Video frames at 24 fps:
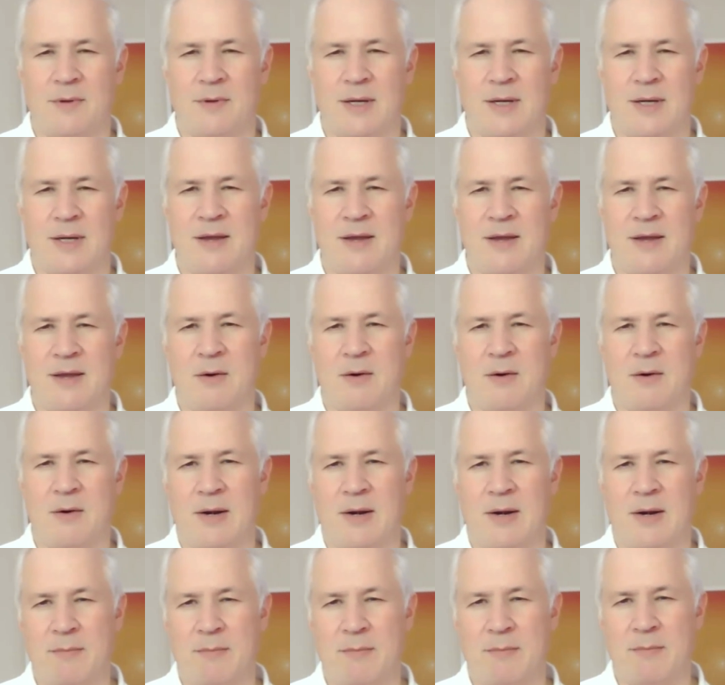higher
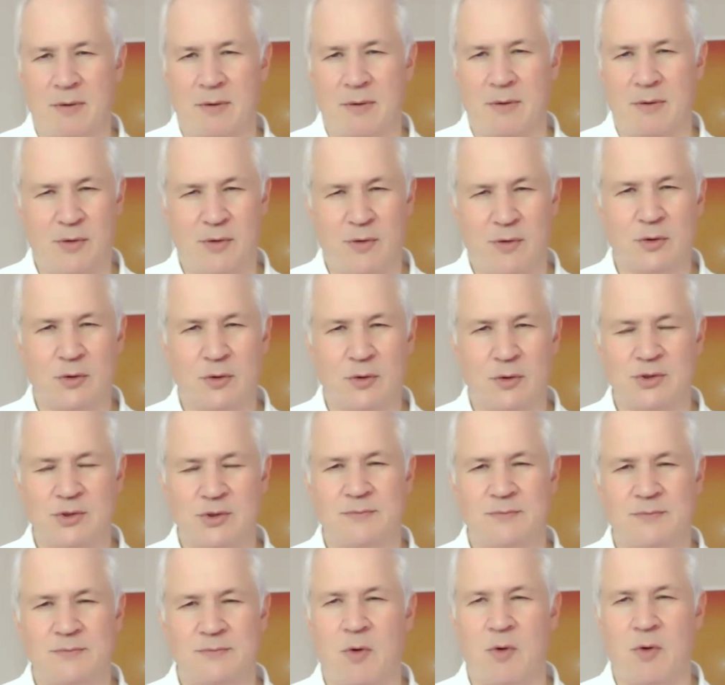level thoughts
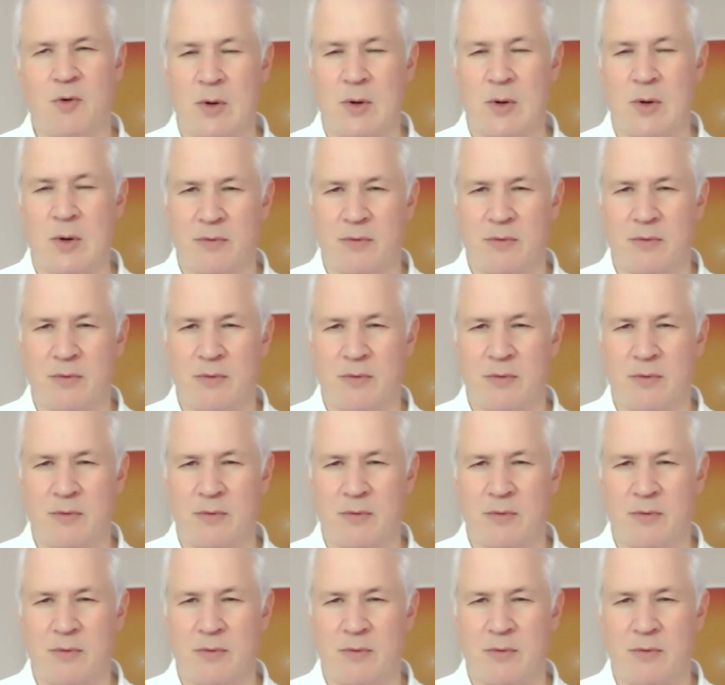or